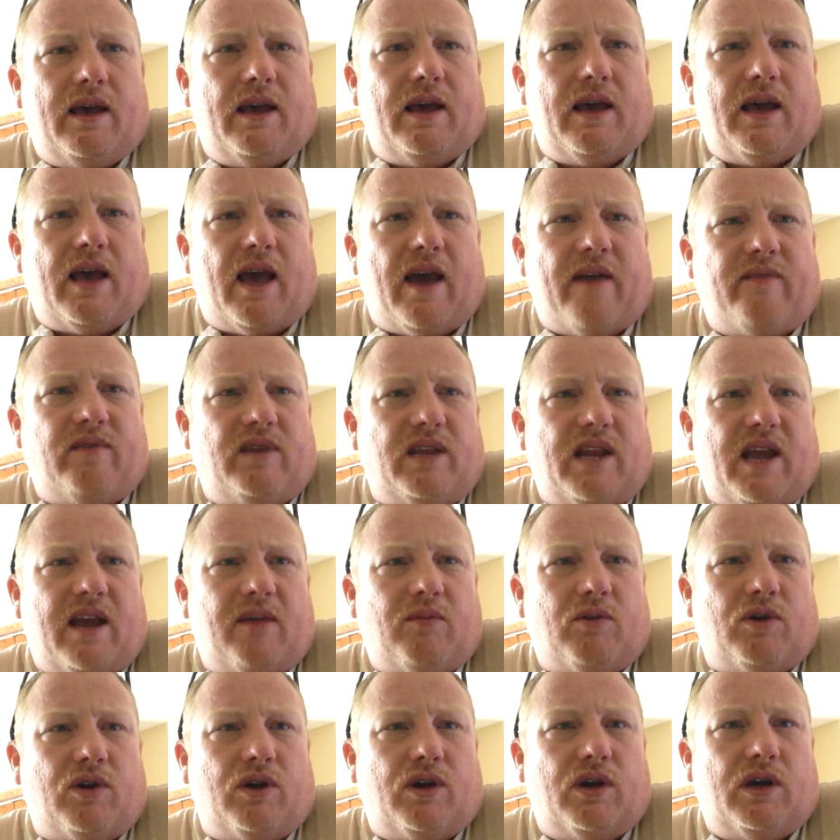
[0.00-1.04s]

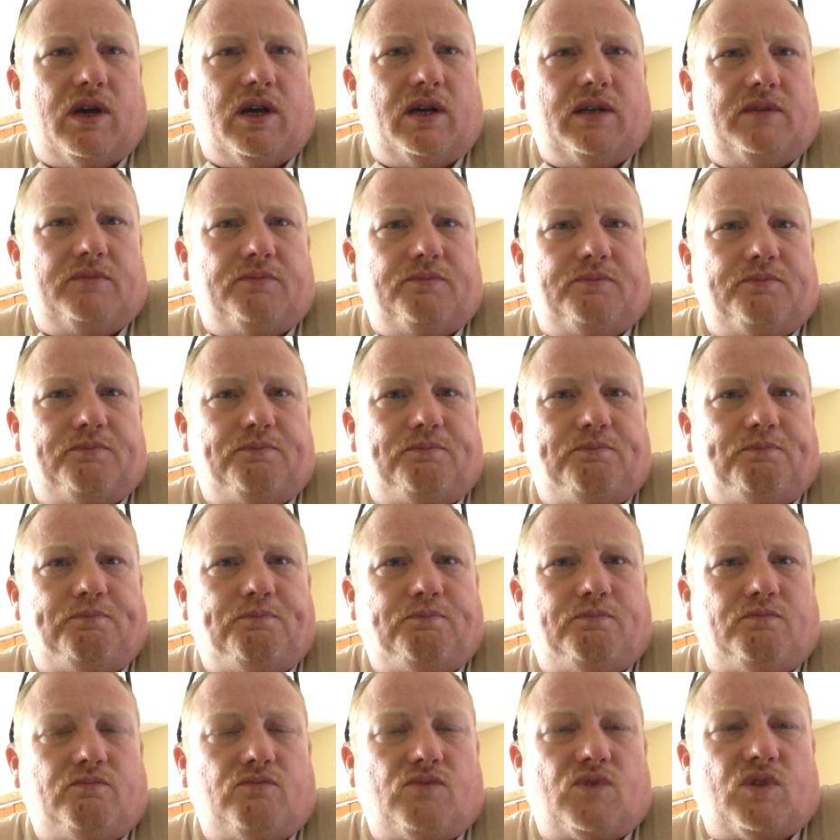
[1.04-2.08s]
neighborhood and
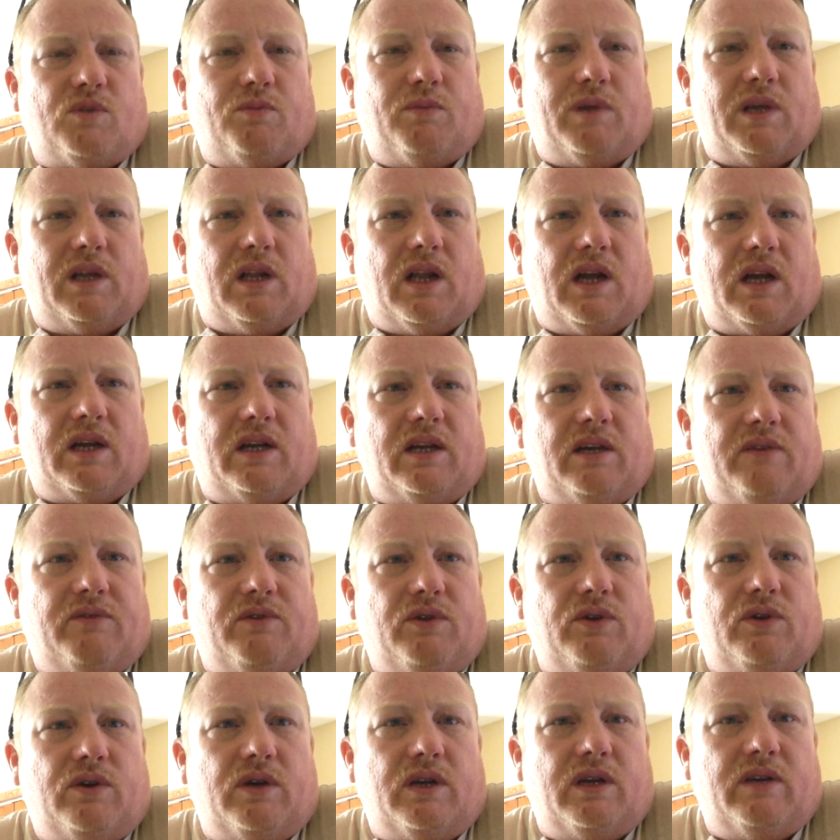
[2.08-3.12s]
be lucky if
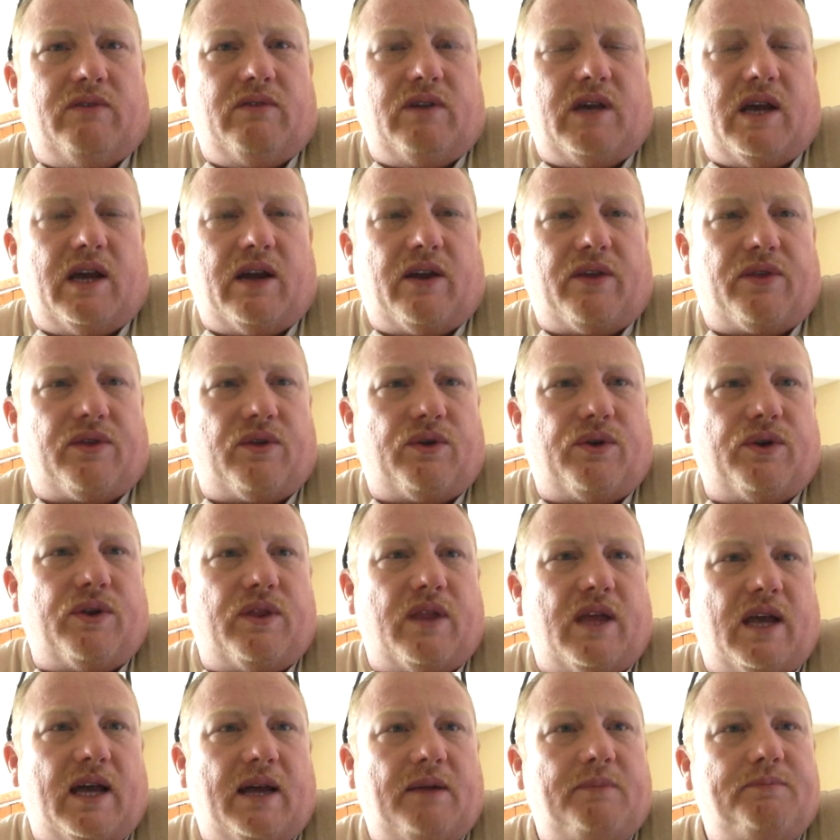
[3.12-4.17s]
you could even get a third of
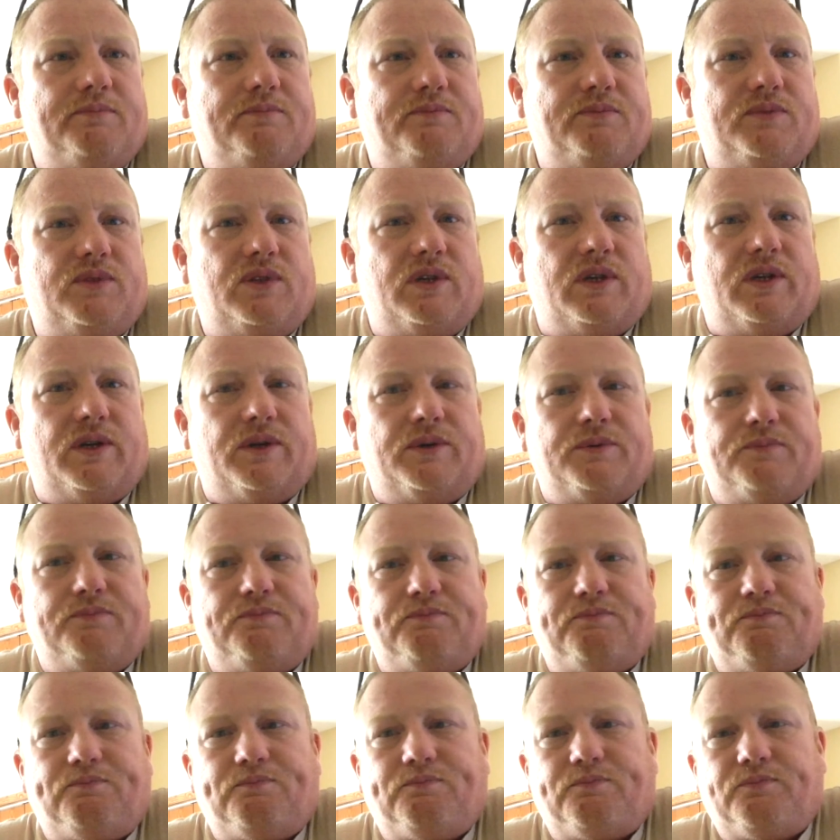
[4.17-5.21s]
that. So
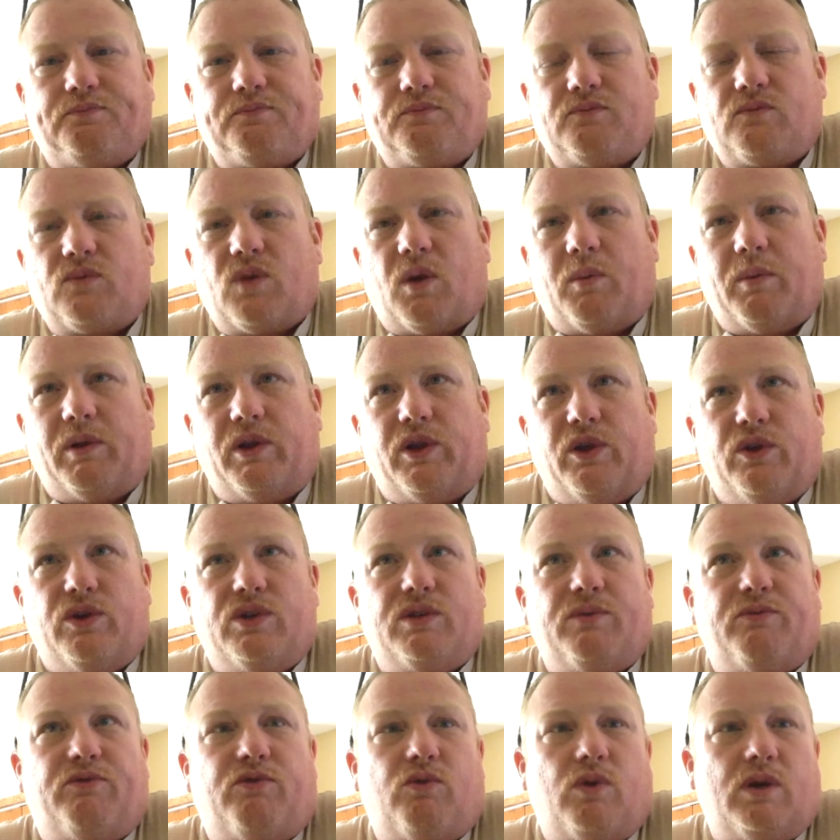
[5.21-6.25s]
use
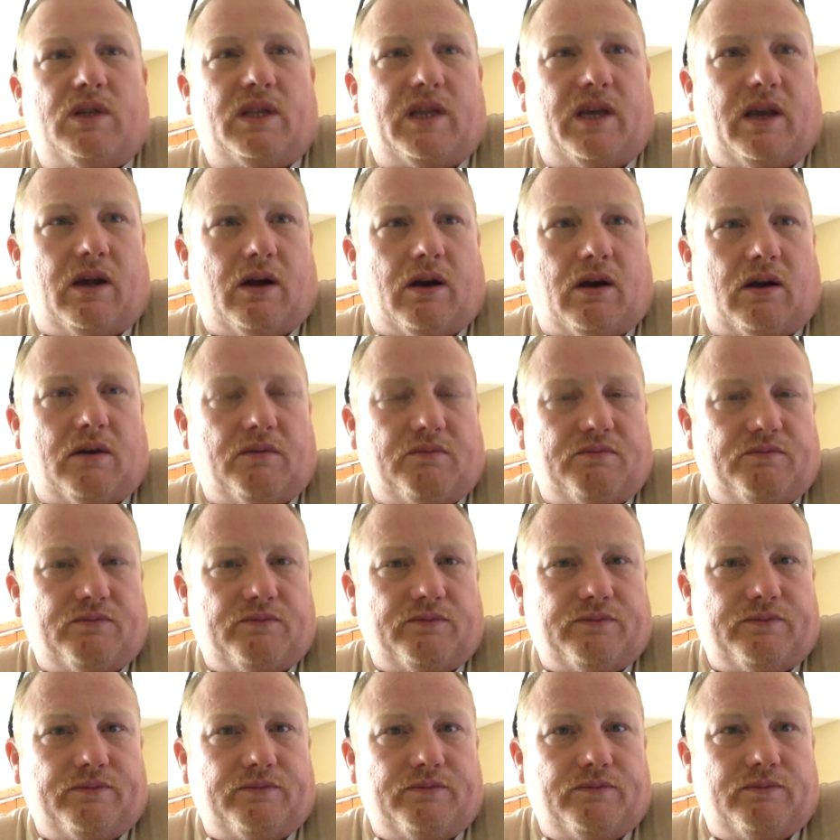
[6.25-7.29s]
them for what they are:
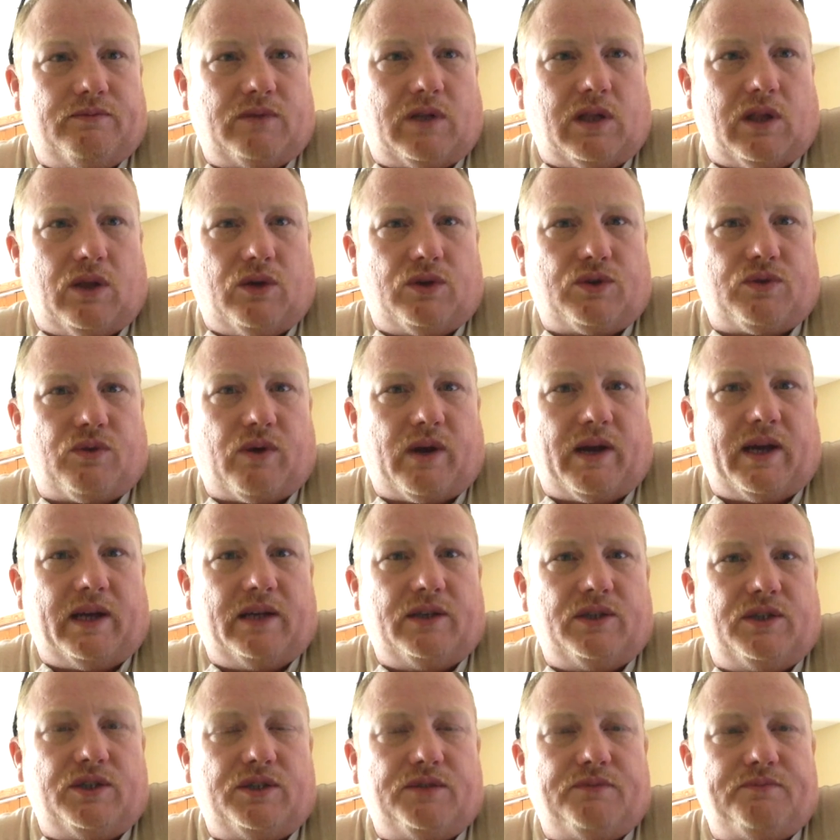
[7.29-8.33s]
close
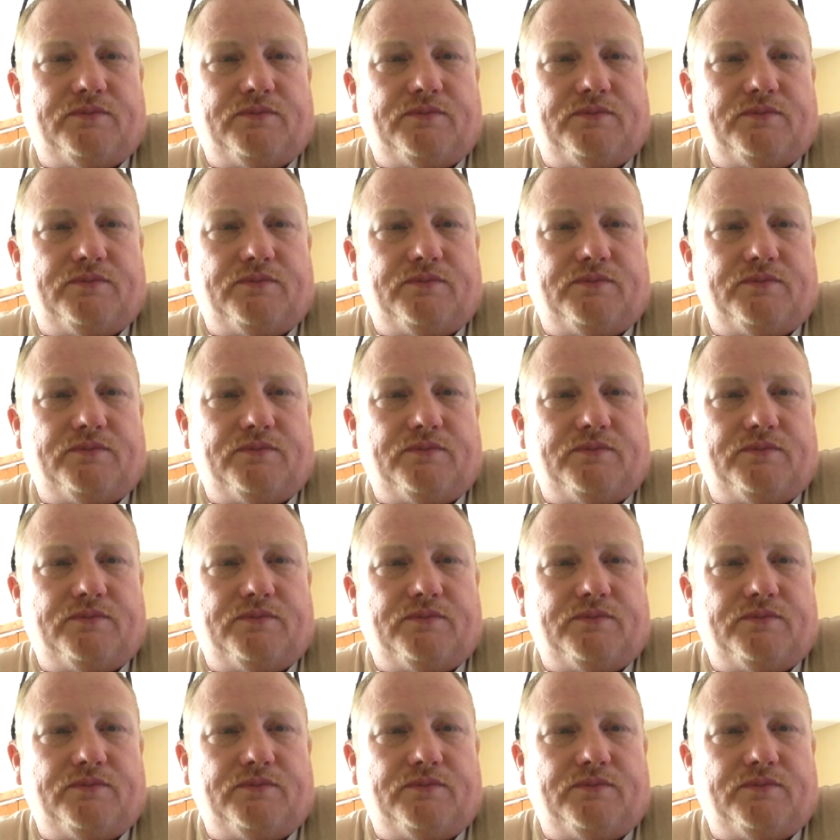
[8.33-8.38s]
range